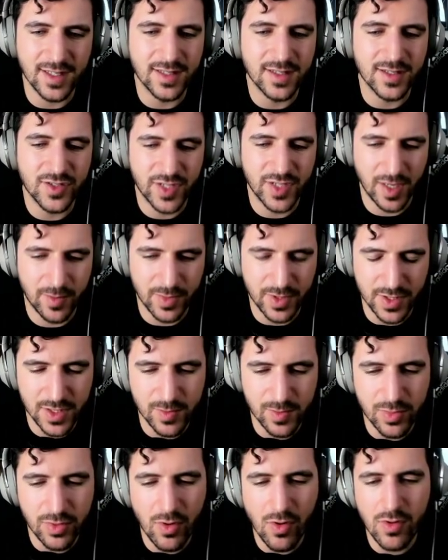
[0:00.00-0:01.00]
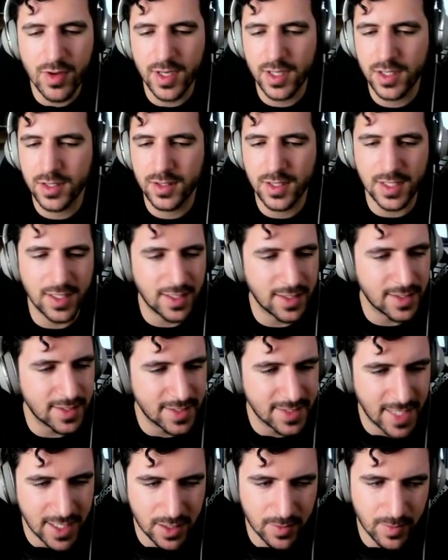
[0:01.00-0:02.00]
that this champion is broken, and
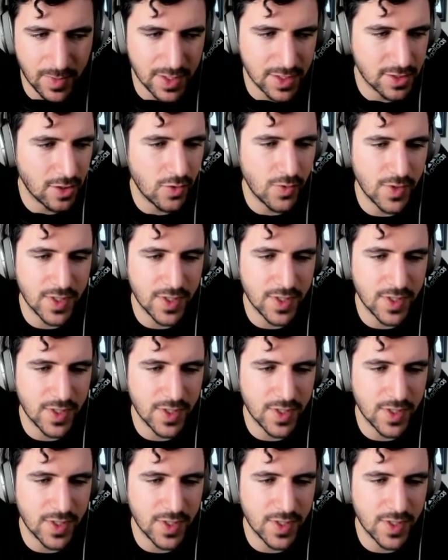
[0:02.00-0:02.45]
understandably so.